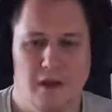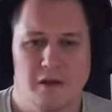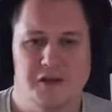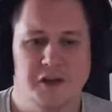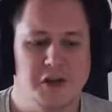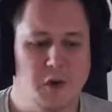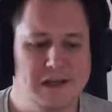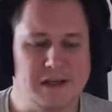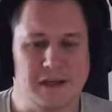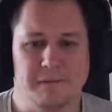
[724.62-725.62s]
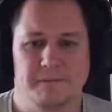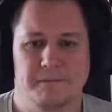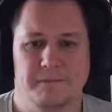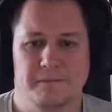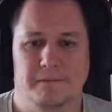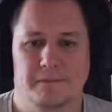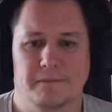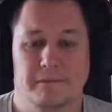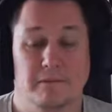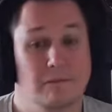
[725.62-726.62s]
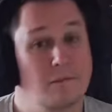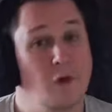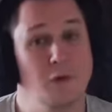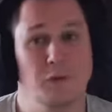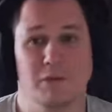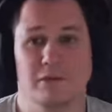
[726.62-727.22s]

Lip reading: So the UAZ. Oh.